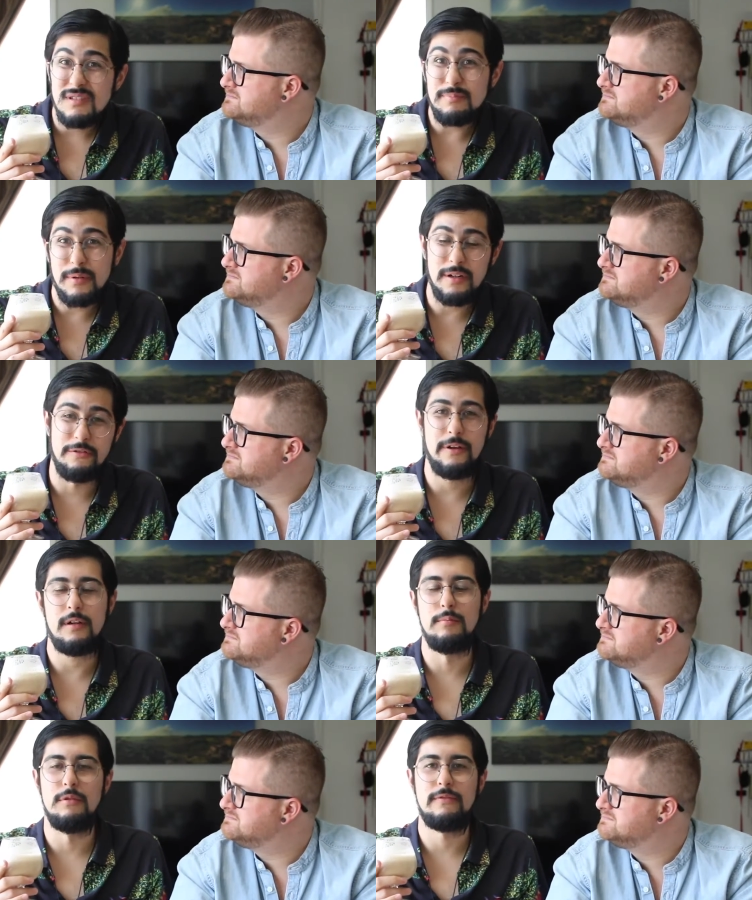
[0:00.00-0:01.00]
Speaker 1: pretty
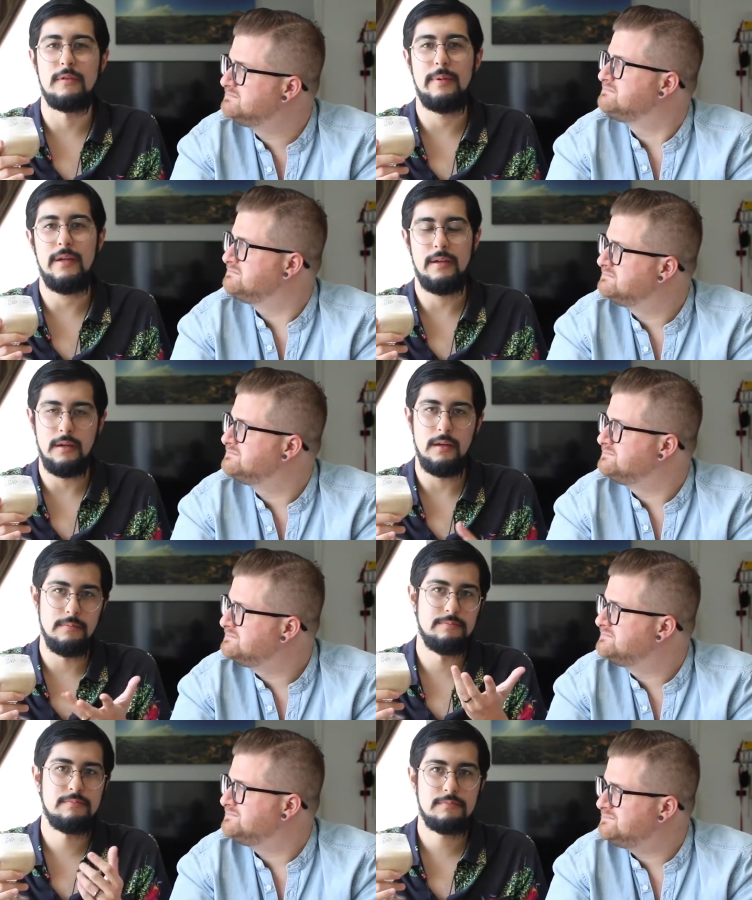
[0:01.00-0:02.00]
drinkable for being
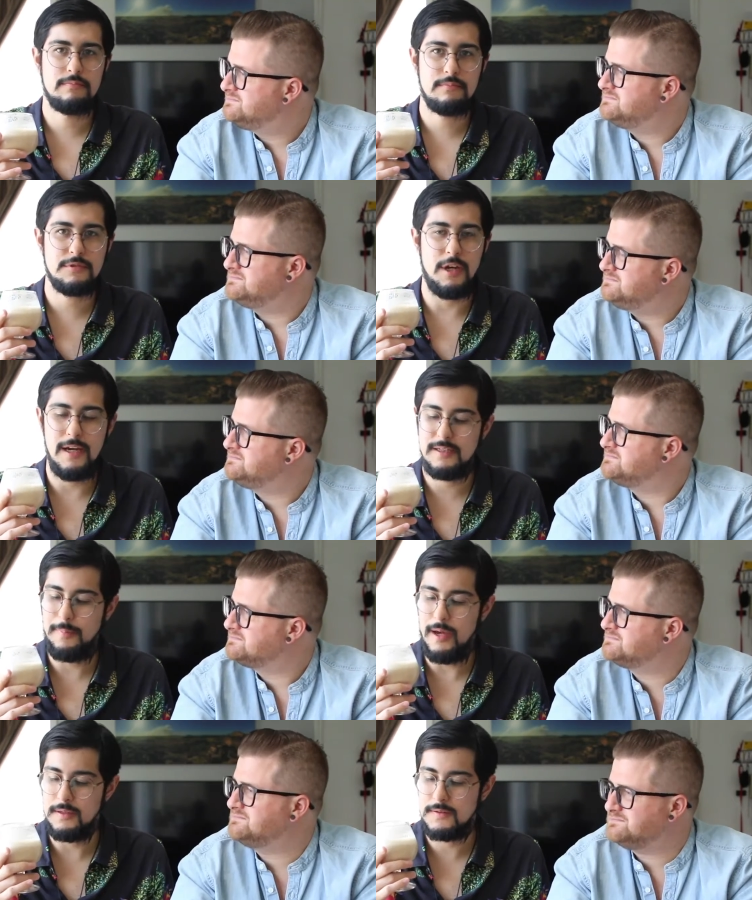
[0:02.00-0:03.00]
a chai
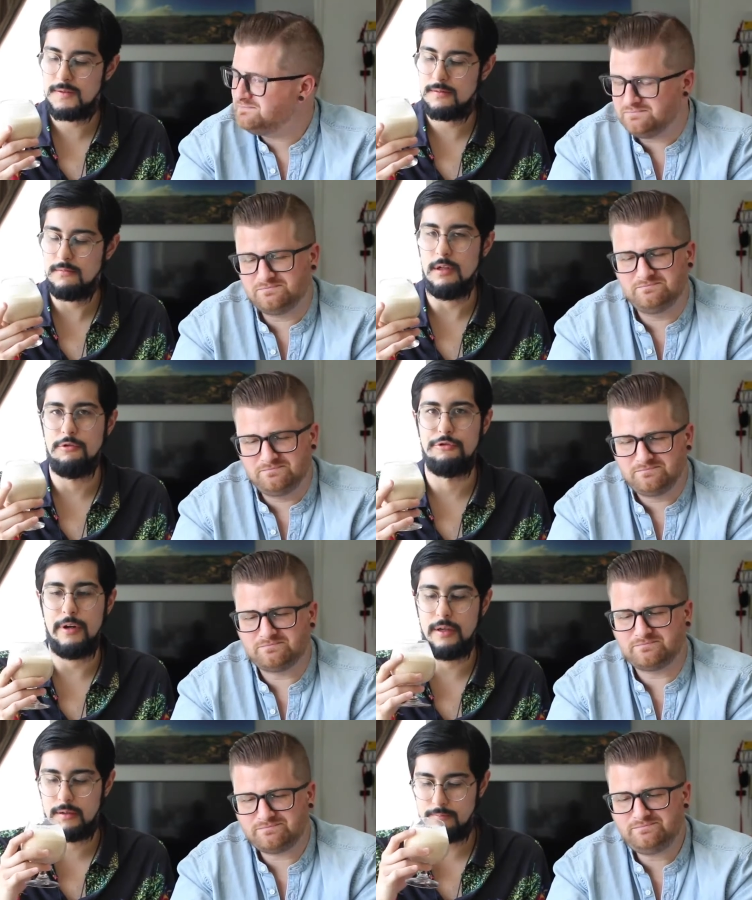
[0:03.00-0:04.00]
spice, you know,
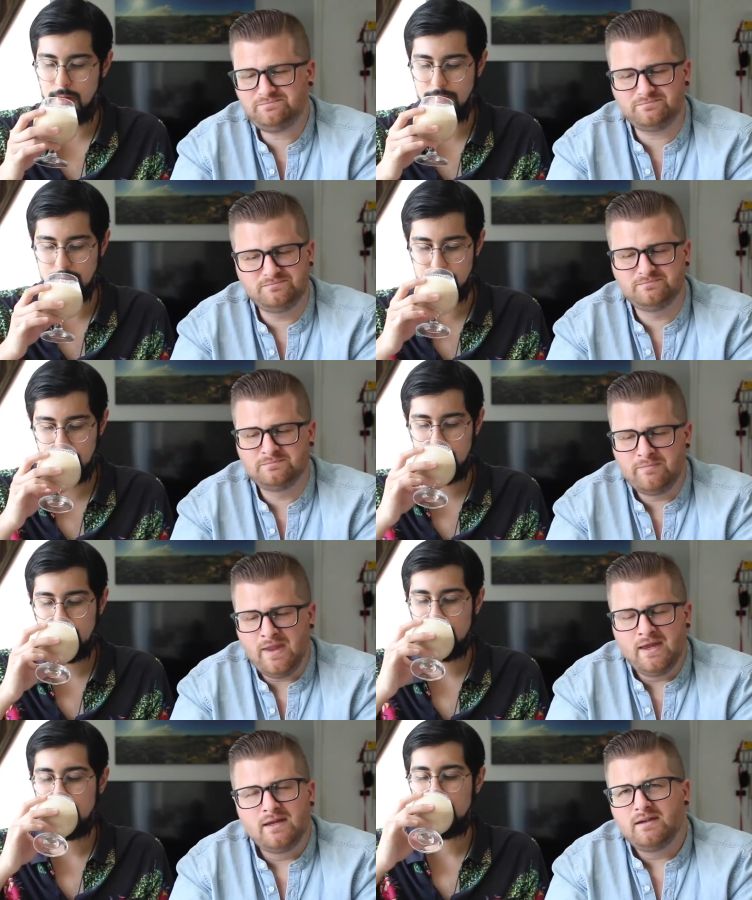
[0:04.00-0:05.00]
drink, beverage.
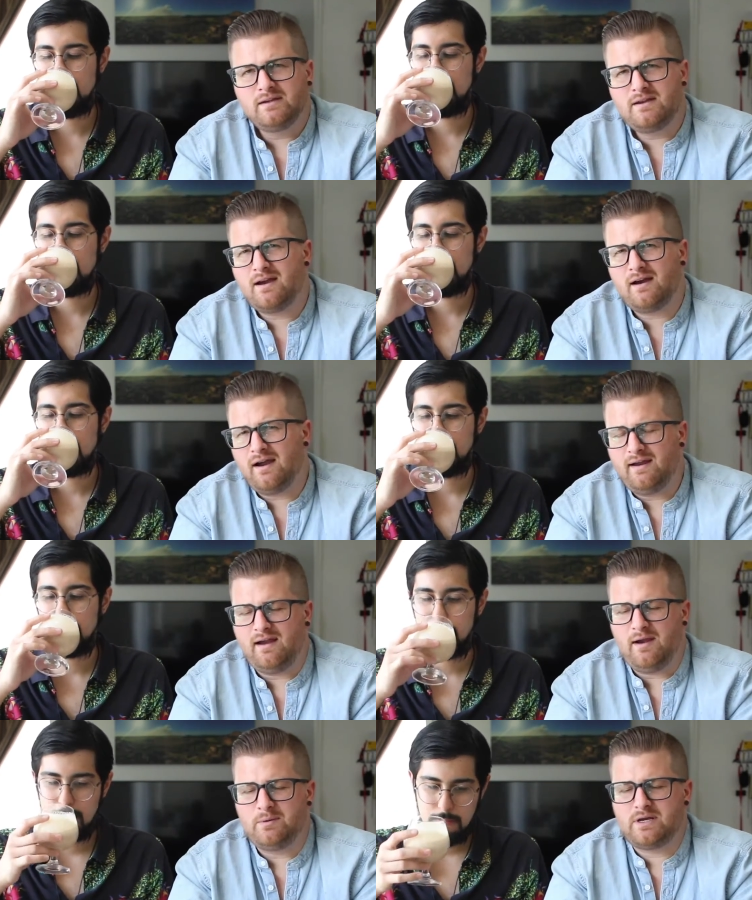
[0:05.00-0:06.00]
Speaker 2: Yeah,
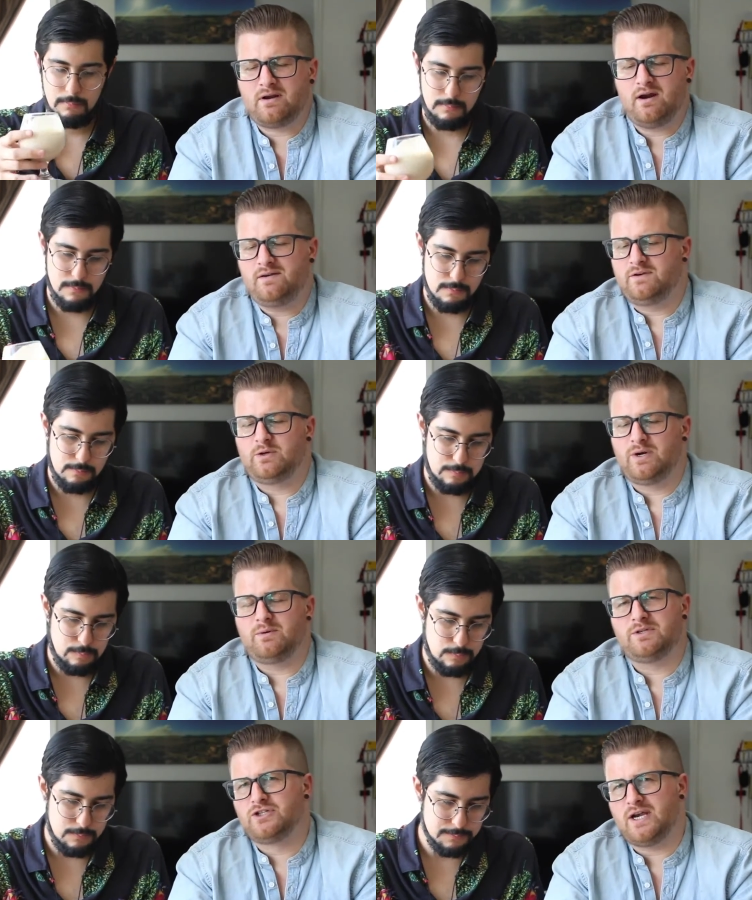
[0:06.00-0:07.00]
I would kind of agree
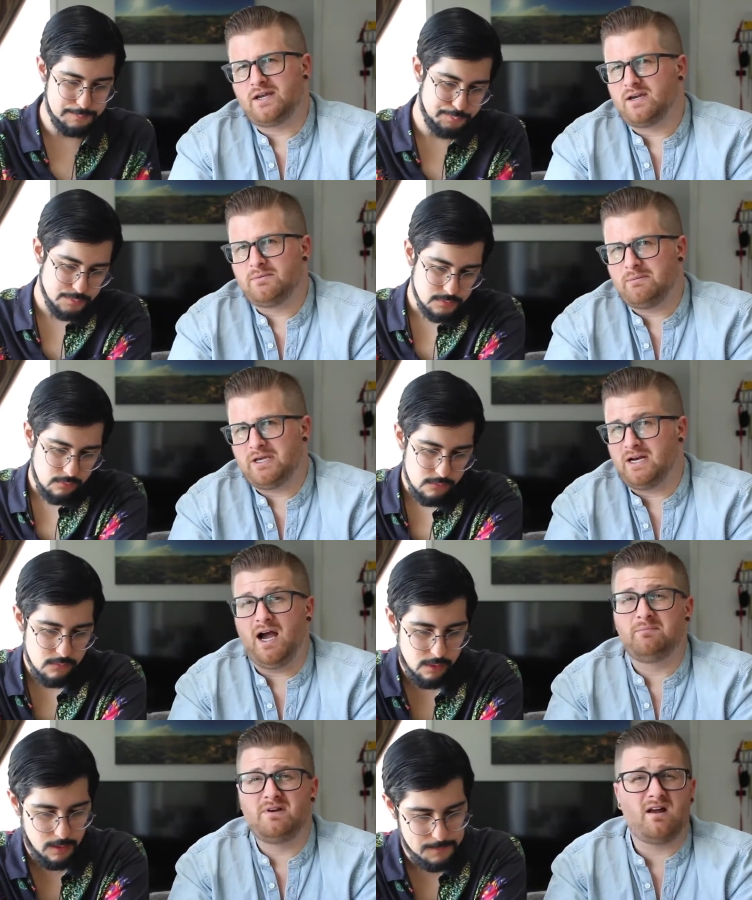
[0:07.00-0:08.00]
with Jacob. I mean,
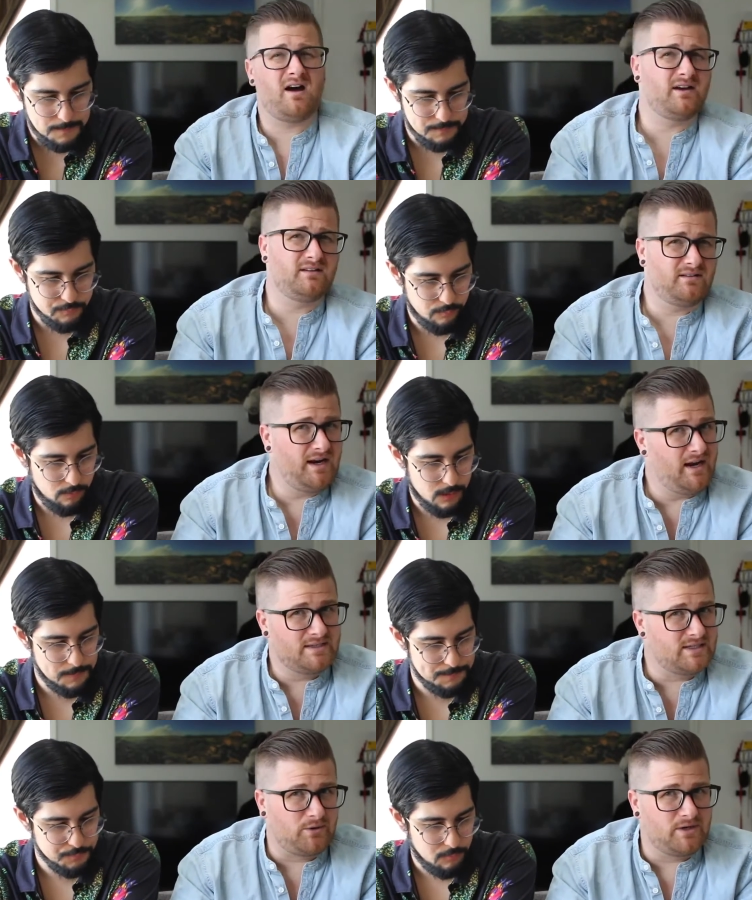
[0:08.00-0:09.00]
I'm not,
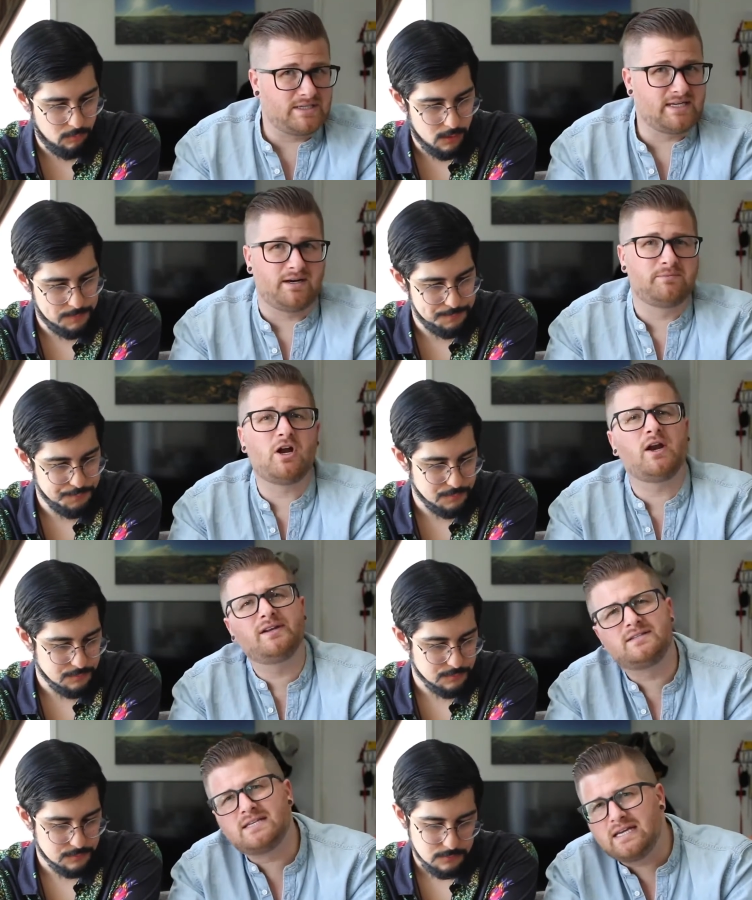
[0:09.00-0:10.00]
as I already said, I'm not
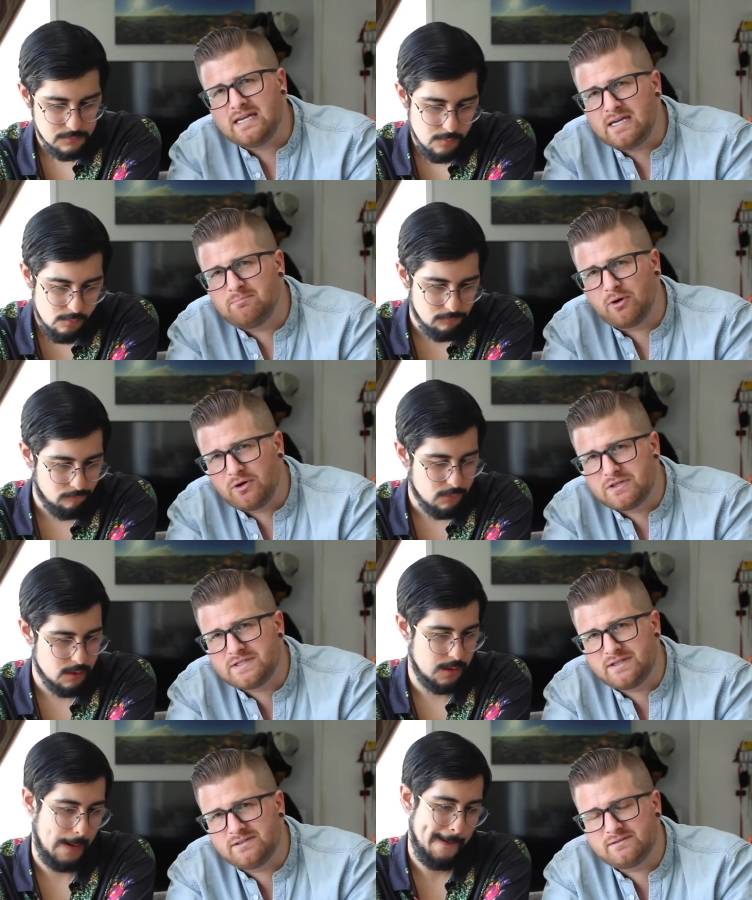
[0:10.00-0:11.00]
a tea
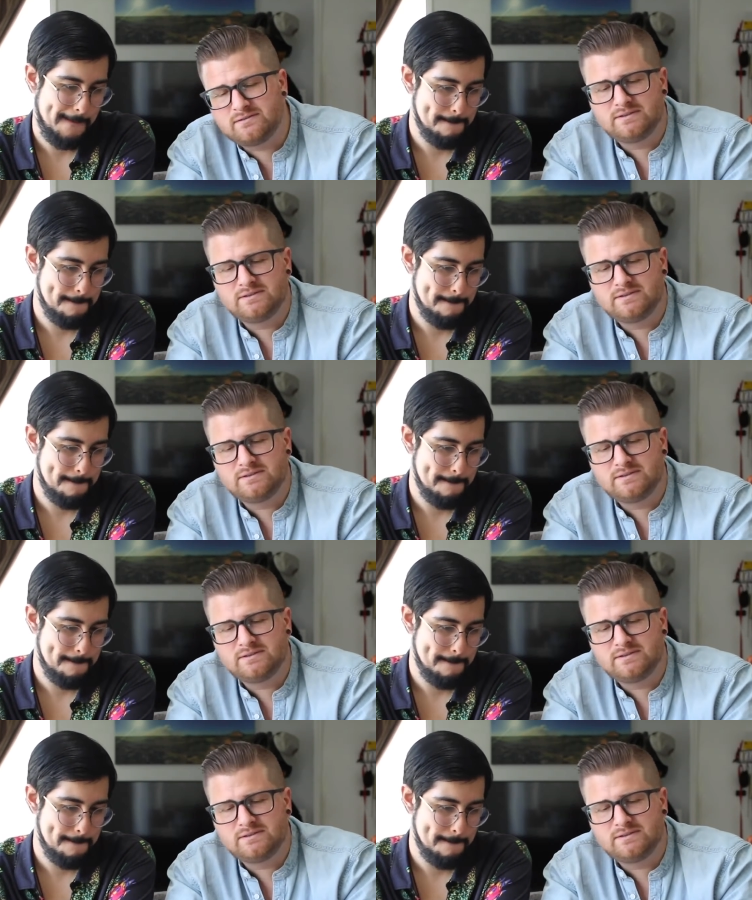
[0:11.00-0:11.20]
person.